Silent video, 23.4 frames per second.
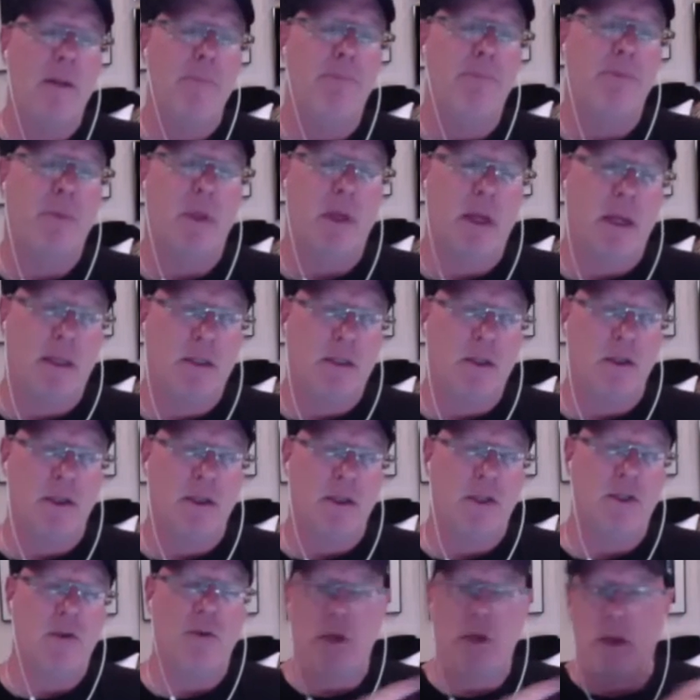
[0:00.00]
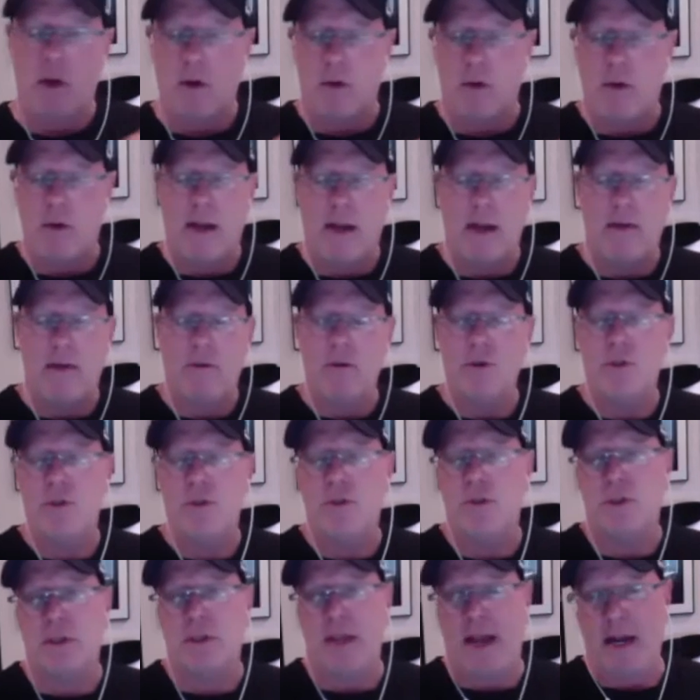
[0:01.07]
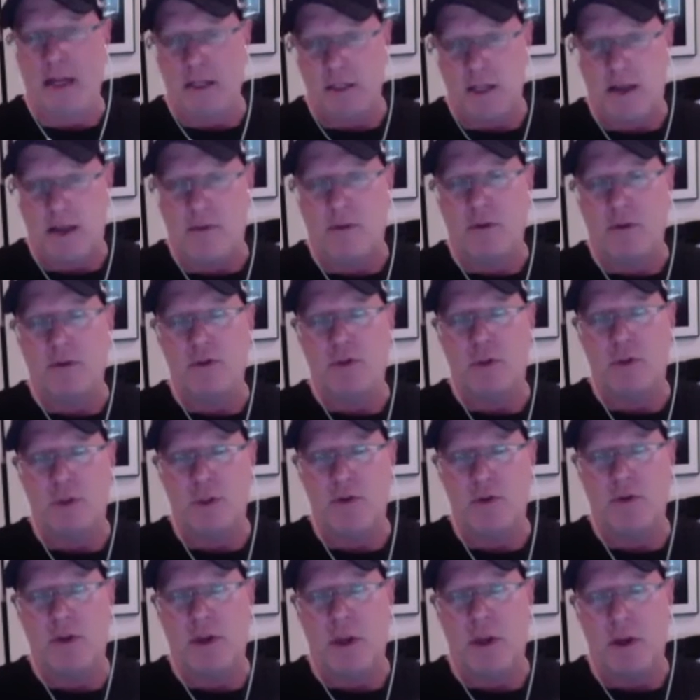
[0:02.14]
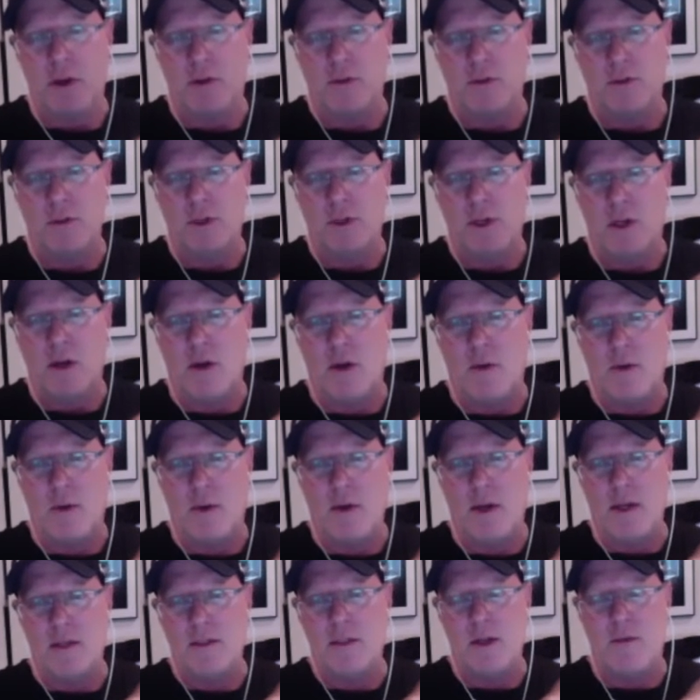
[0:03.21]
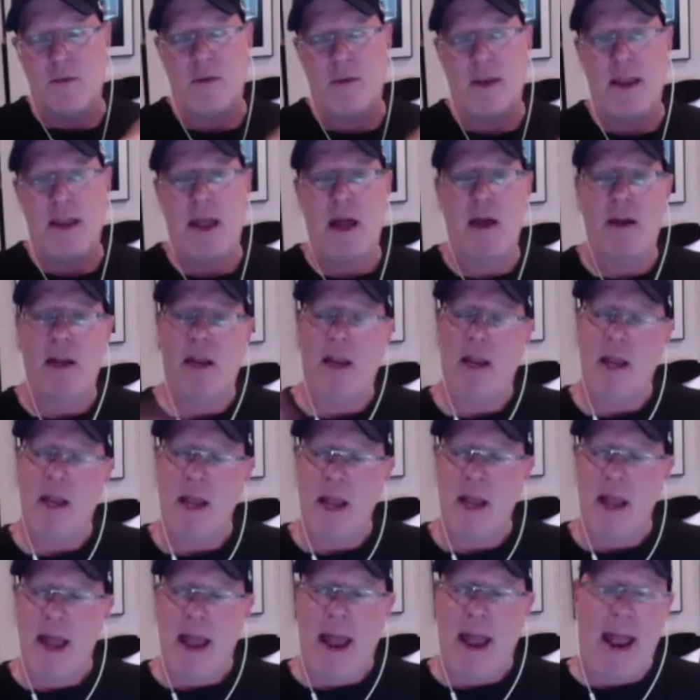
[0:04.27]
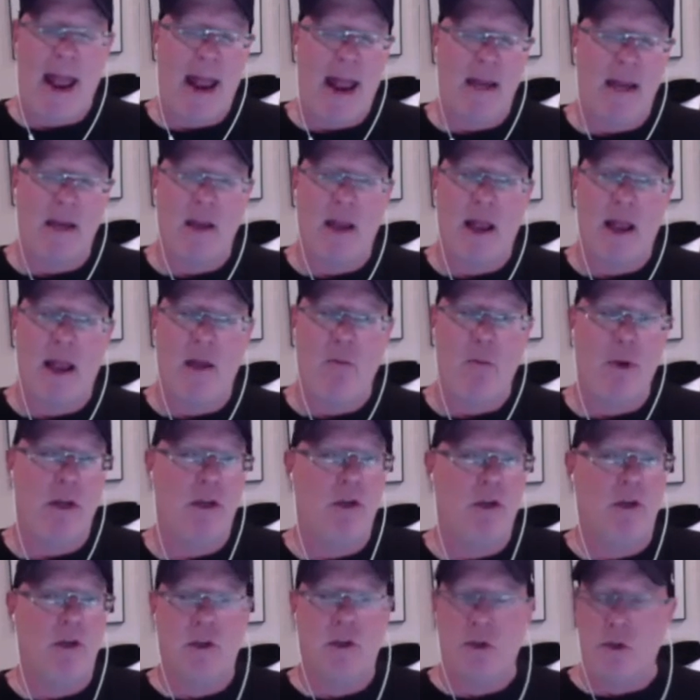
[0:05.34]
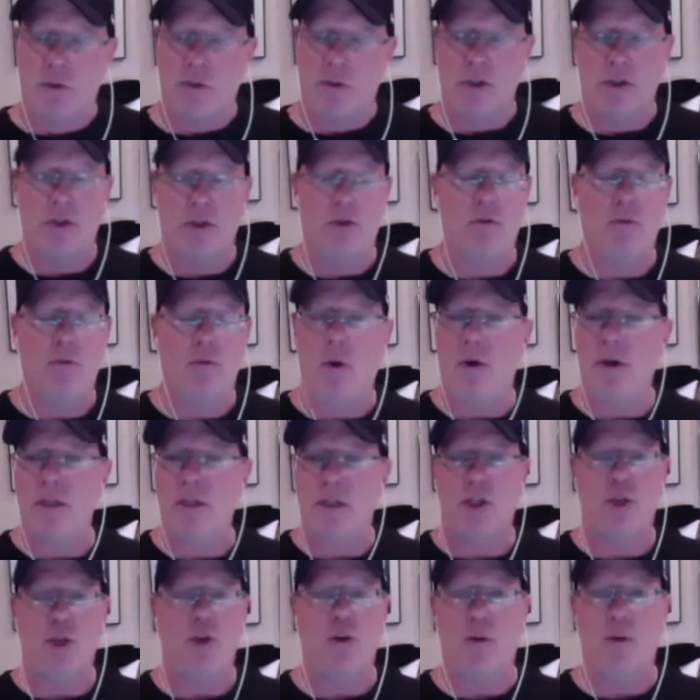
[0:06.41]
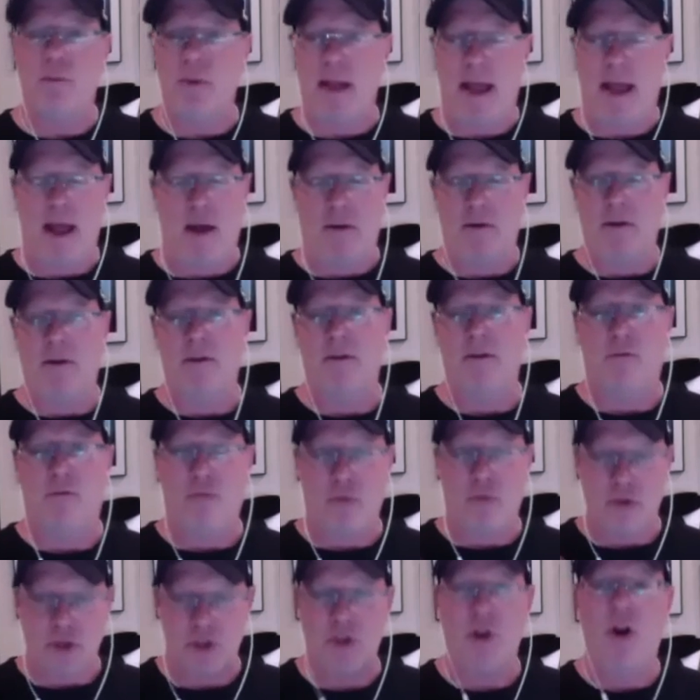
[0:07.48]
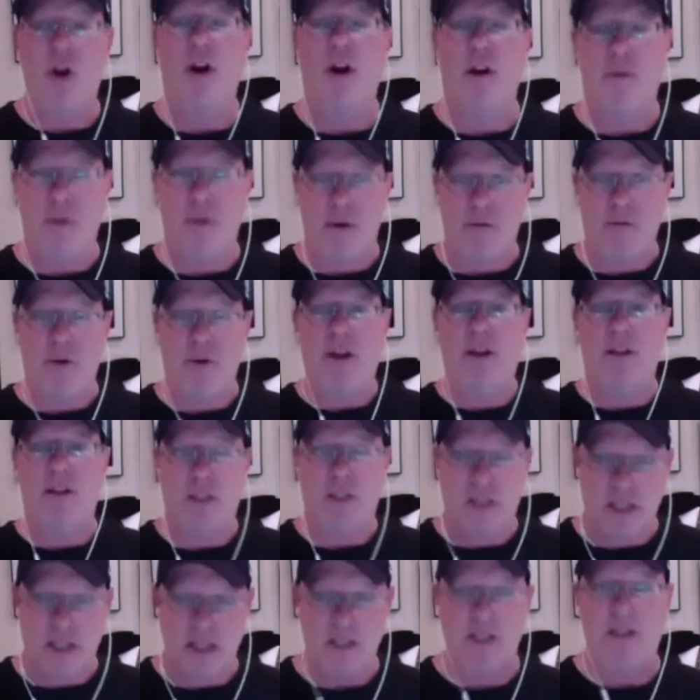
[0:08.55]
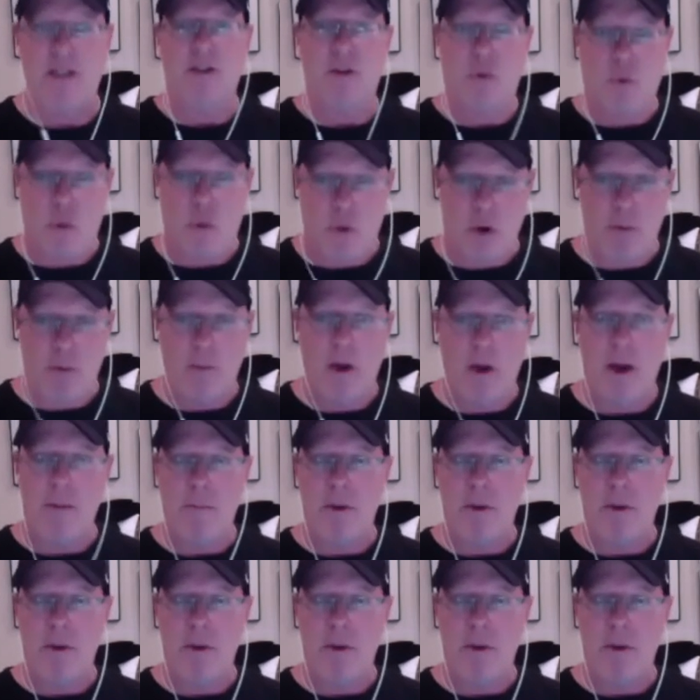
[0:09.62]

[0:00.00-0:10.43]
into the studio at Danny's Evolution Studios, in Suffolk County, and we always just shoot them down. First song of every season to warm up.